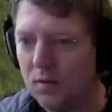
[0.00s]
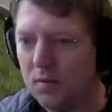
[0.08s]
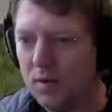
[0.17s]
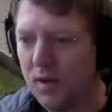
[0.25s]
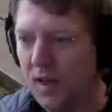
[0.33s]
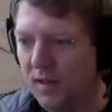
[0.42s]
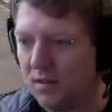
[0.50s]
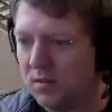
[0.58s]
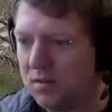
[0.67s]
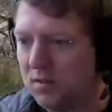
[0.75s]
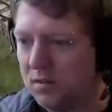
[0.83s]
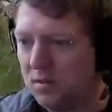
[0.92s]
But
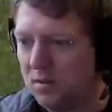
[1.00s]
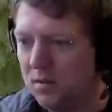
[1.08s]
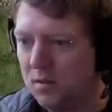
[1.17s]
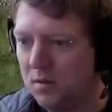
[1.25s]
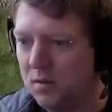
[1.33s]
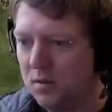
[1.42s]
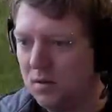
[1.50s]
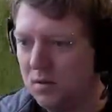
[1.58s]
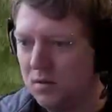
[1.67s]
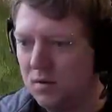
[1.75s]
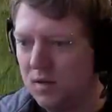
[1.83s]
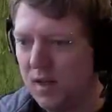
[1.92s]
yes,
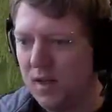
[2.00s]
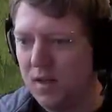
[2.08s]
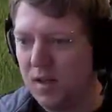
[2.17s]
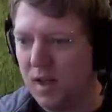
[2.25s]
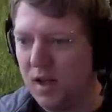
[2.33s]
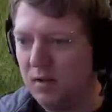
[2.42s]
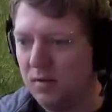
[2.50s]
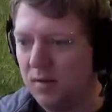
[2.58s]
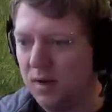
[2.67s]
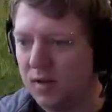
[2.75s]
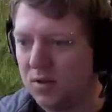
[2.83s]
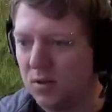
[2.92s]
there you go.
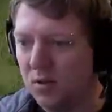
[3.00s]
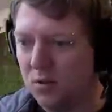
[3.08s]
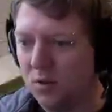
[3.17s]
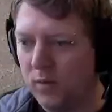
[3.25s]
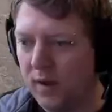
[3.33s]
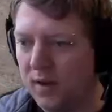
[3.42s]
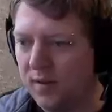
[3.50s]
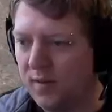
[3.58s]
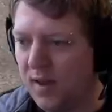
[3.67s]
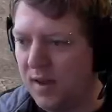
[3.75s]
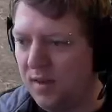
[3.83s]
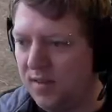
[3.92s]
It's all good. We're going to
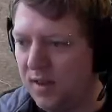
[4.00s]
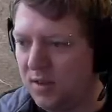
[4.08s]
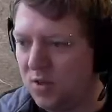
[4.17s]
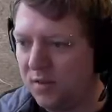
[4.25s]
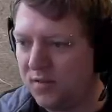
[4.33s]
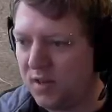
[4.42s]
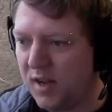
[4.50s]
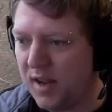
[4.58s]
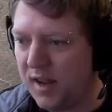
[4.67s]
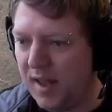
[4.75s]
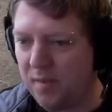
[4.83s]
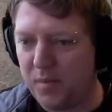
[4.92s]
end things off
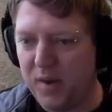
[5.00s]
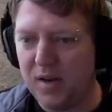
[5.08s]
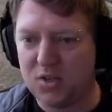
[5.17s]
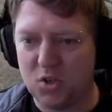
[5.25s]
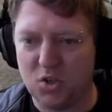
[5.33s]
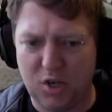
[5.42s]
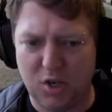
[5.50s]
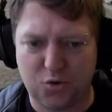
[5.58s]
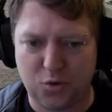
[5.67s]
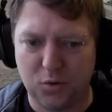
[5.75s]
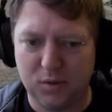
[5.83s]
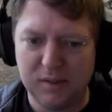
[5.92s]
today at Penistone
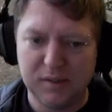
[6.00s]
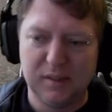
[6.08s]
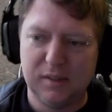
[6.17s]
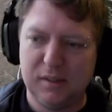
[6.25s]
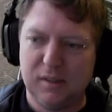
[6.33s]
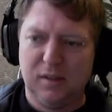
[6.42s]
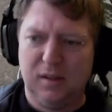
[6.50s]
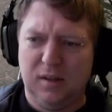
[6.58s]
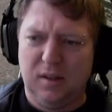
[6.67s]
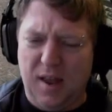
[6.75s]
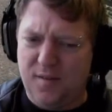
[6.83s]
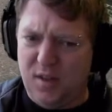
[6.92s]
Central,
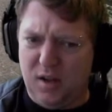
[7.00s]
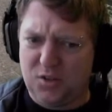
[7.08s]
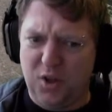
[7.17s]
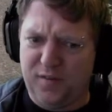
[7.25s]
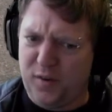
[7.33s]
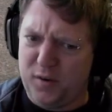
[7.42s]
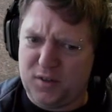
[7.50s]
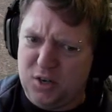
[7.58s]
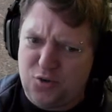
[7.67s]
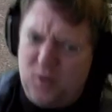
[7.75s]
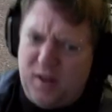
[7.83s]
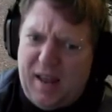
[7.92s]
even though it's not very
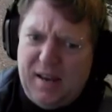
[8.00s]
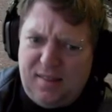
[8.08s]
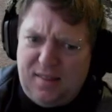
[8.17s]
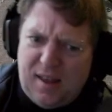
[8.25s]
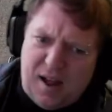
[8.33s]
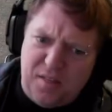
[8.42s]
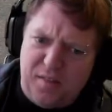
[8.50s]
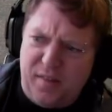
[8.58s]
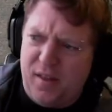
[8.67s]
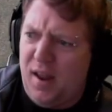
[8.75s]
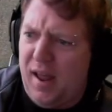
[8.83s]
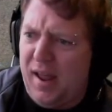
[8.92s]
central to anything other
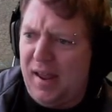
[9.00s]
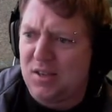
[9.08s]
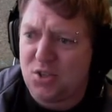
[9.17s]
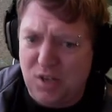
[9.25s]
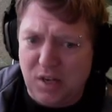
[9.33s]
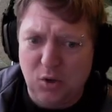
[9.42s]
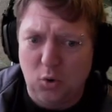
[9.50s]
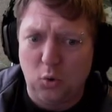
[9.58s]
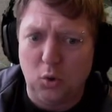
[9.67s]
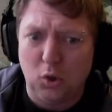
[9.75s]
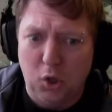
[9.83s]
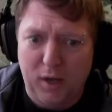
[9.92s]
than a
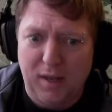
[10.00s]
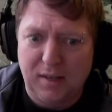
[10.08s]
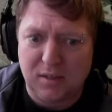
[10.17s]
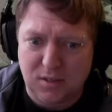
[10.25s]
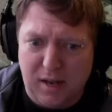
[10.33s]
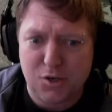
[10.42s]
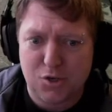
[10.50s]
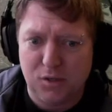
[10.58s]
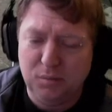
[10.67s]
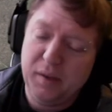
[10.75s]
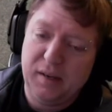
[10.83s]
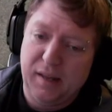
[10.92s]
single logging station.
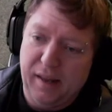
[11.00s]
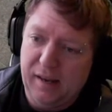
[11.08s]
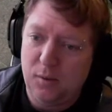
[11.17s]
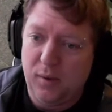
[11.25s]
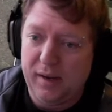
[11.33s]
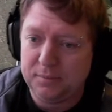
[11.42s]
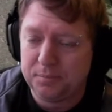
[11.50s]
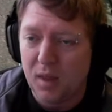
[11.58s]
But anyway,